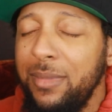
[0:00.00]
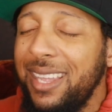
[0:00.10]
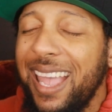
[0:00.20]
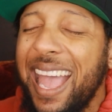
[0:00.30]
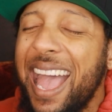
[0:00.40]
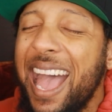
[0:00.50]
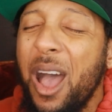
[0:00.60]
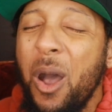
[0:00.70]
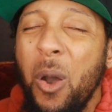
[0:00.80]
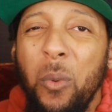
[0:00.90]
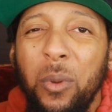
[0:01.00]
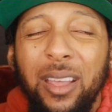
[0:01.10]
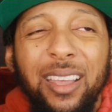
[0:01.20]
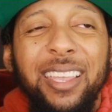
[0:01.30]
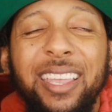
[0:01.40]
Meow
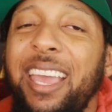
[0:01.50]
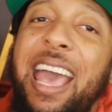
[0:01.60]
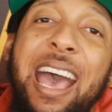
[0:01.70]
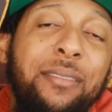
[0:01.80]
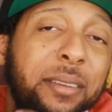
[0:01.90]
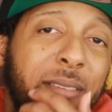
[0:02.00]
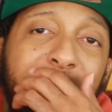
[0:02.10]
can't have it.